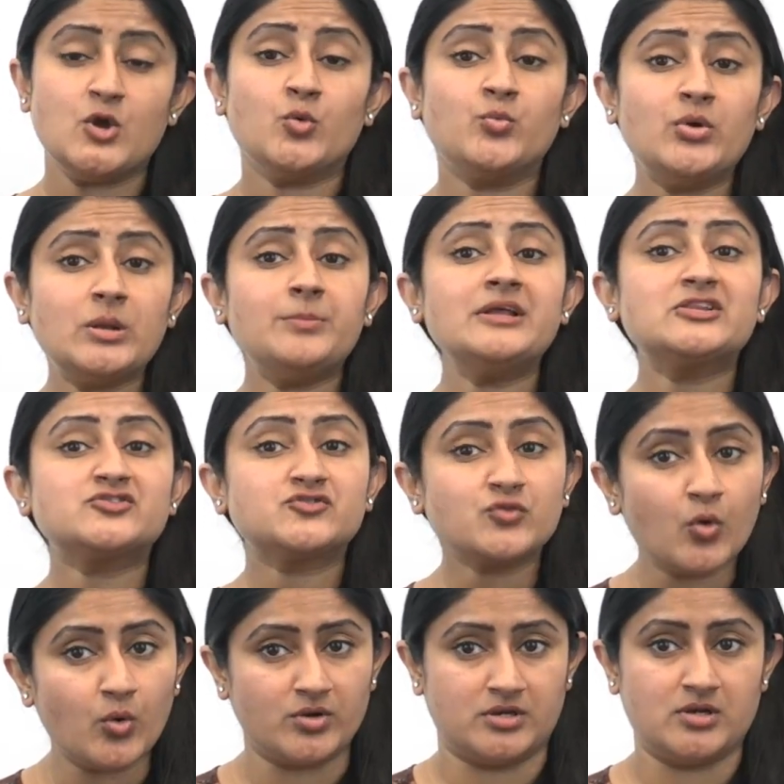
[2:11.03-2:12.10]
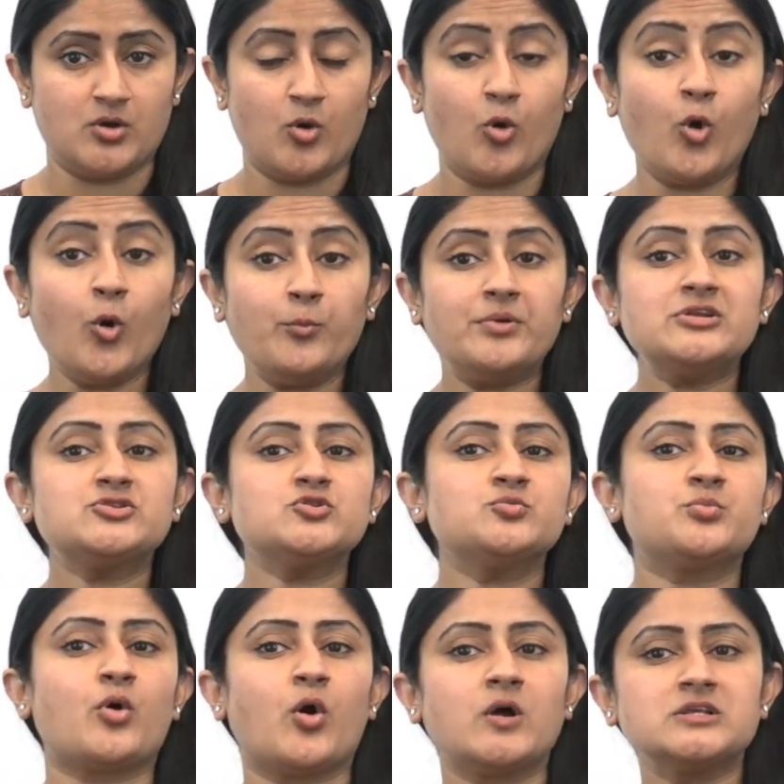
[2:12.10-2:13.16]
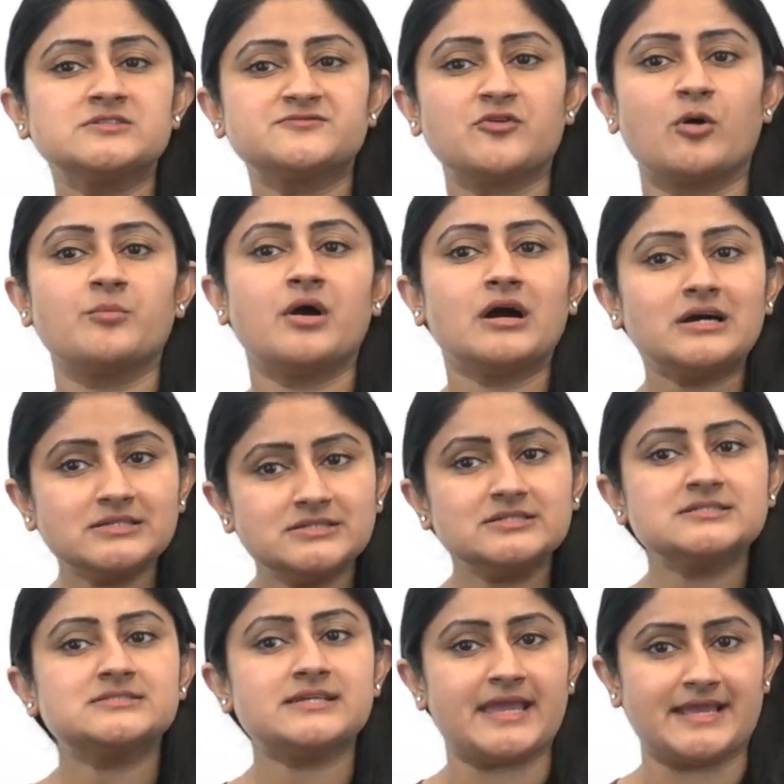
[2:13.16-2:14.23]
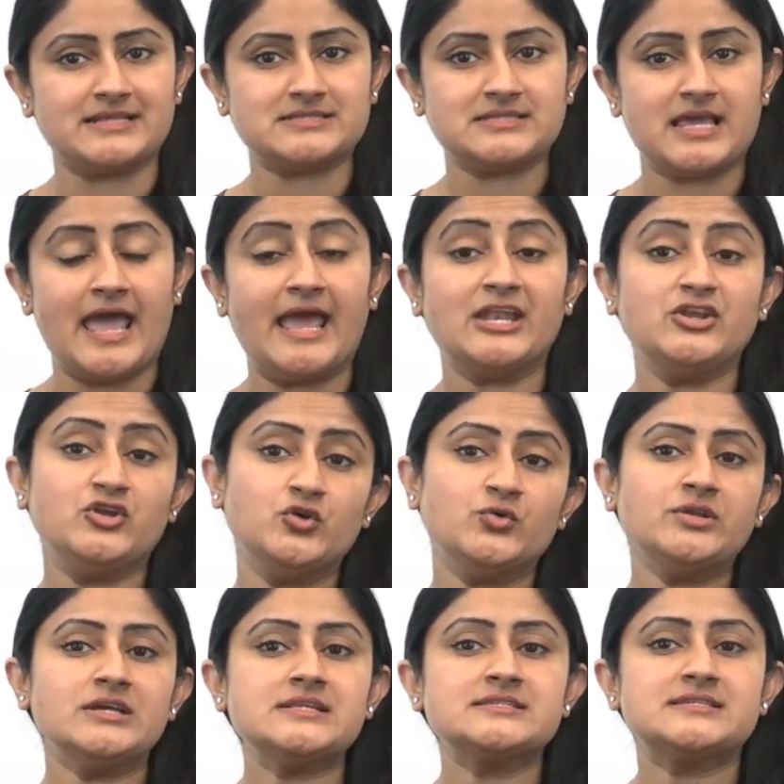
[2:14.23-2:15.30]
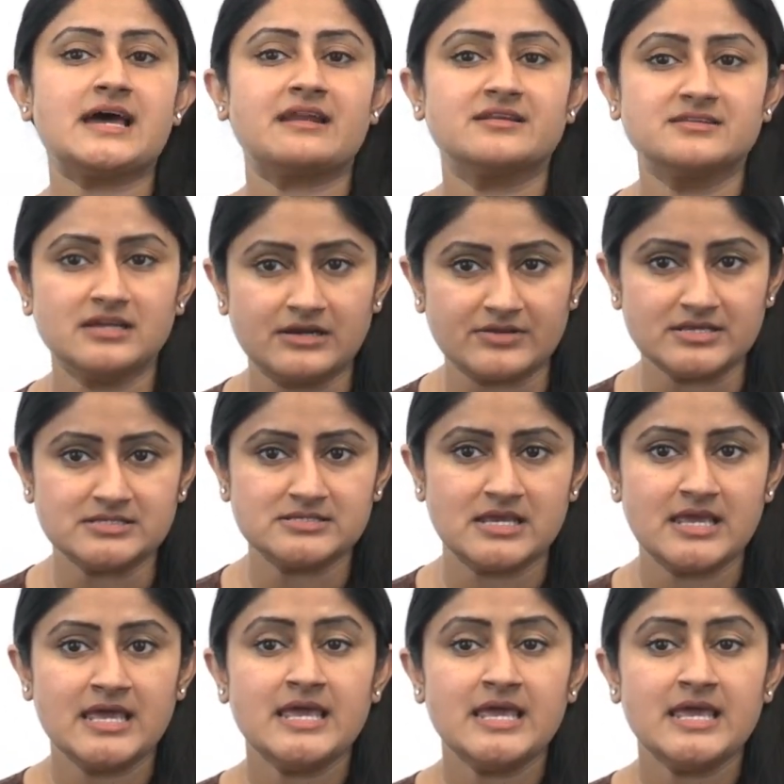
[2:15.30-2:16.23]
will be thrown open to boys from other states and union territories